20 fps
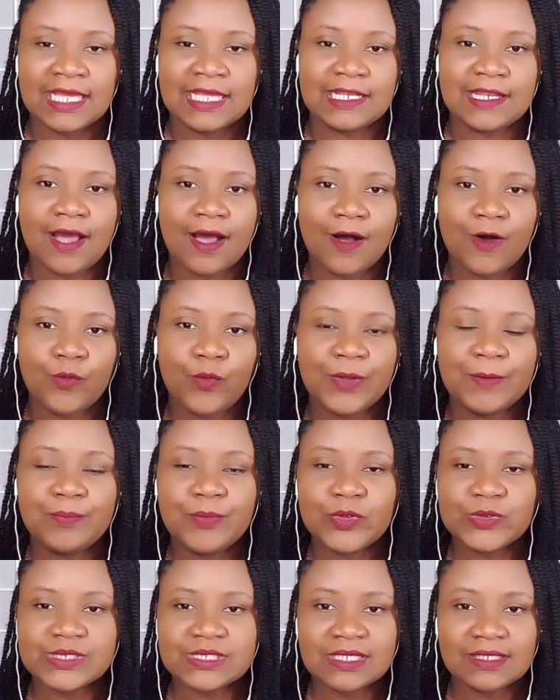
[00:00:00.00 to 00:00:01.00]
Now, with
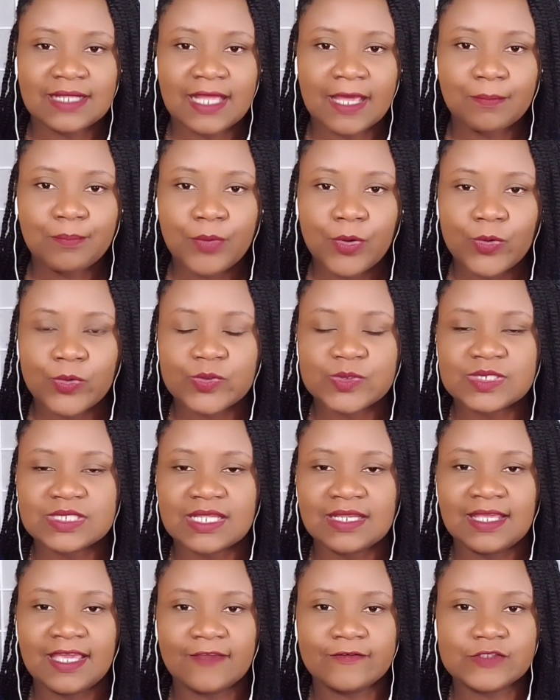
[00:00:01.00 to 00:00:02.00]
boosting that post,
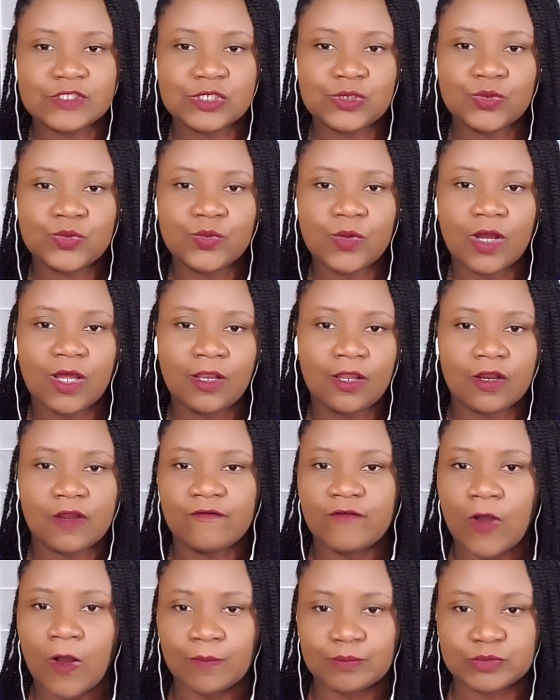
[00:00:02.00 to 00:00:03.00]
it gives you a lot
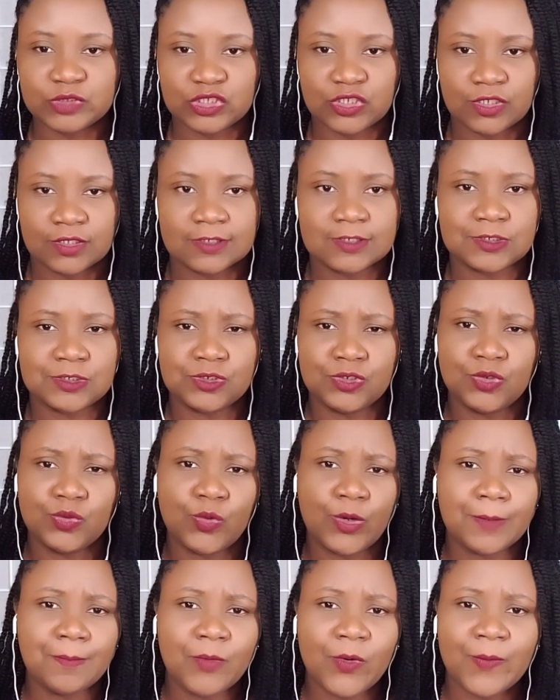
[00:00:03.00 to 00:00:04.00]
of options. Do you
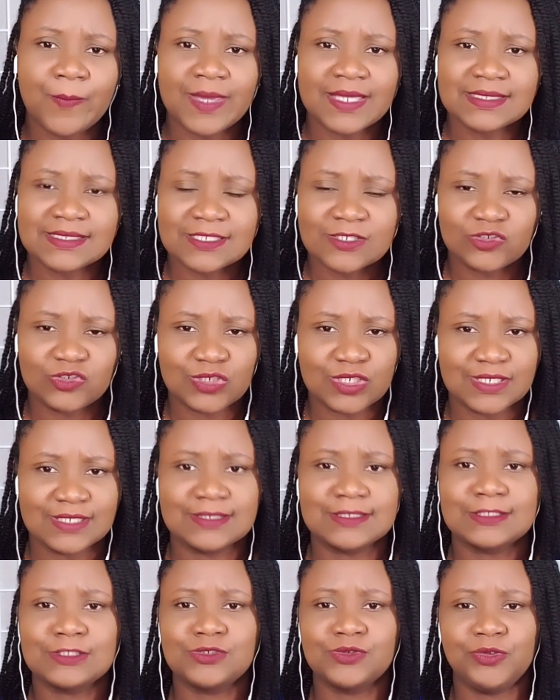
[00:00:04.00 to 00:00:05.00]
want more
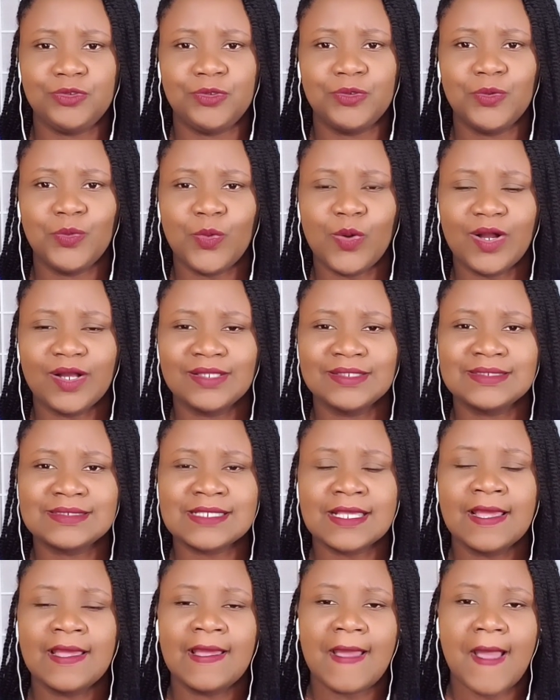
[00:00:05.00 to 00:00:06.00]
messages? Do you
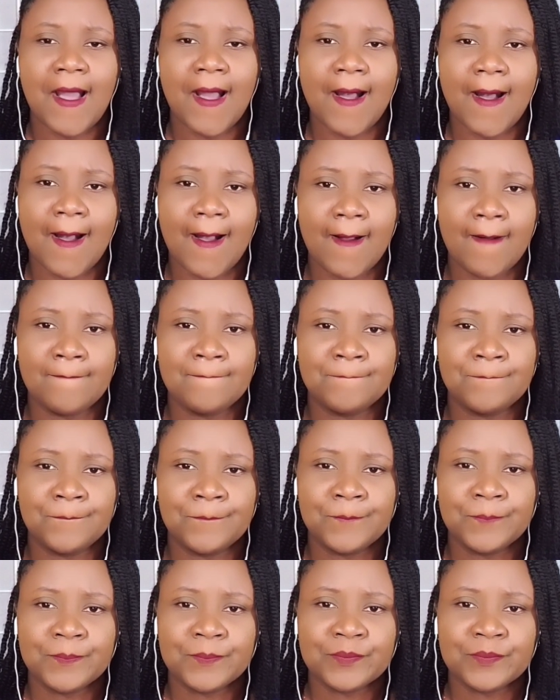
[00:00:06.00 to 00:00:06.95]
want more